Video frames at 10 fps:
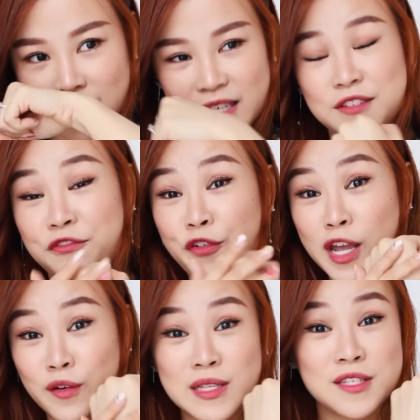it's
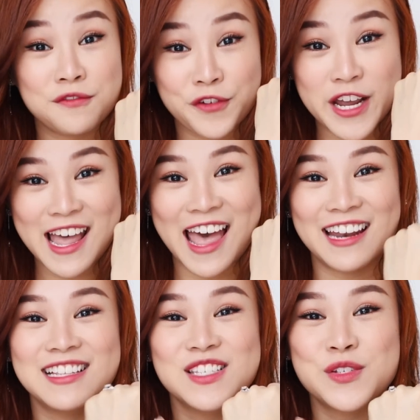fragrance free
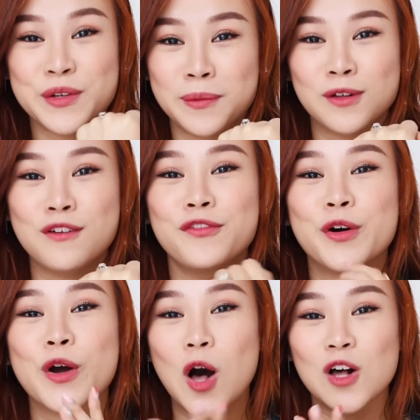and it's suitable
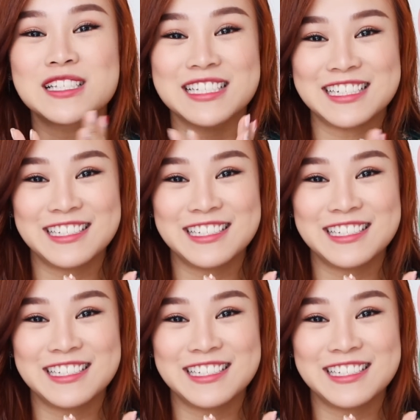for all skin